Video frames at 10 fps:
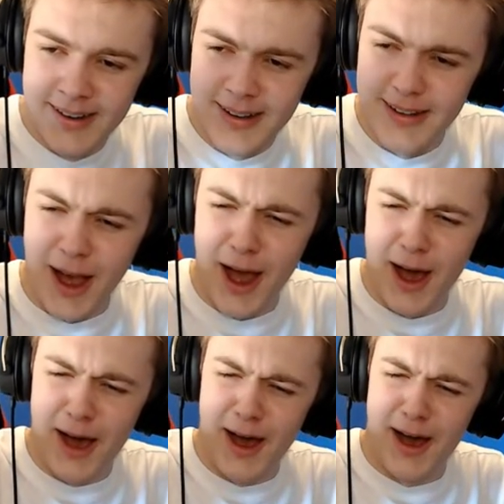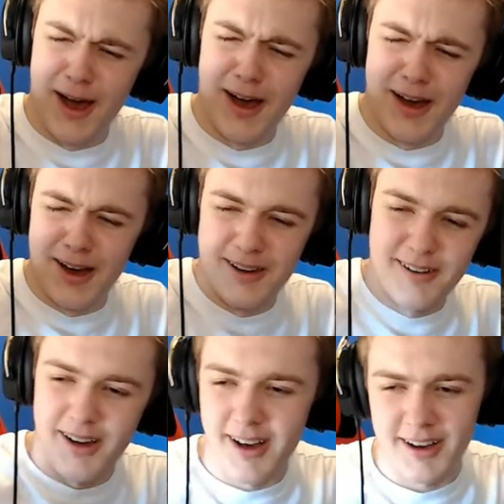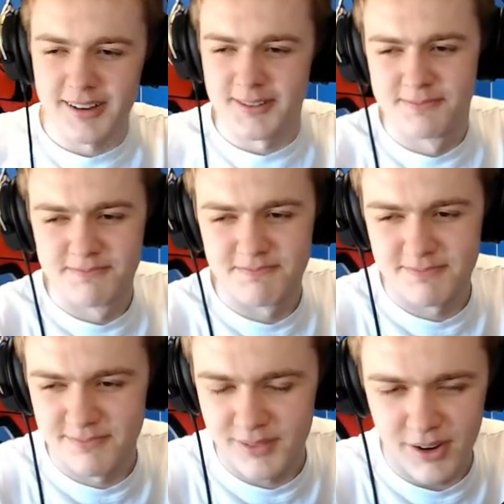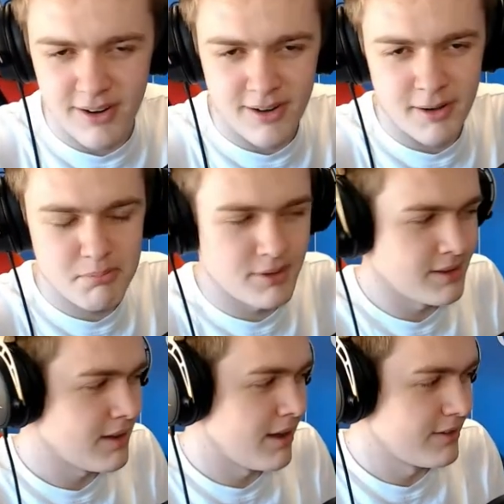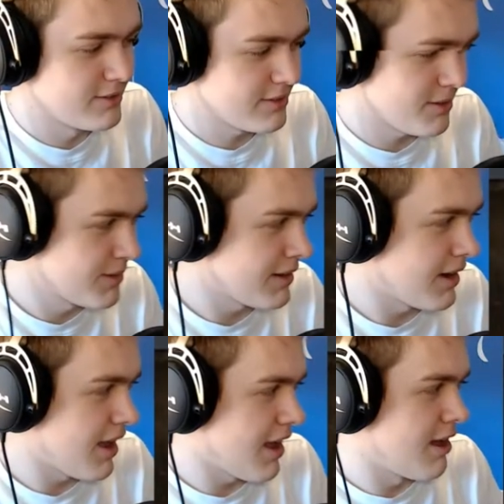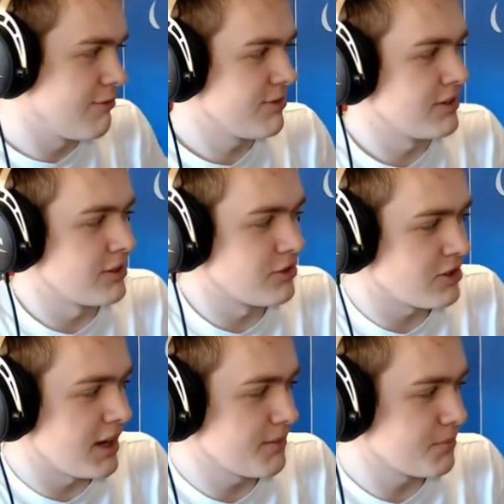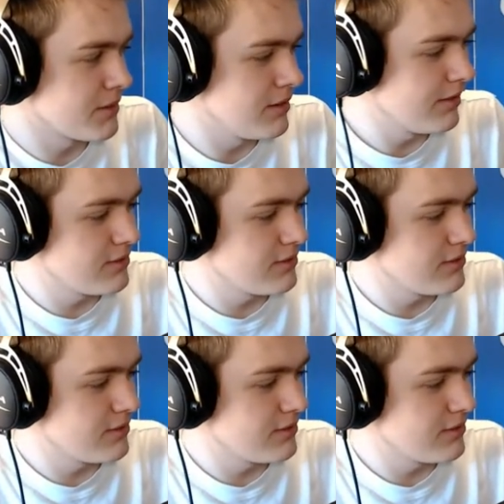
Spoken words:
No! Oh. R.I.P. guys. Can we get an F in the chat, please?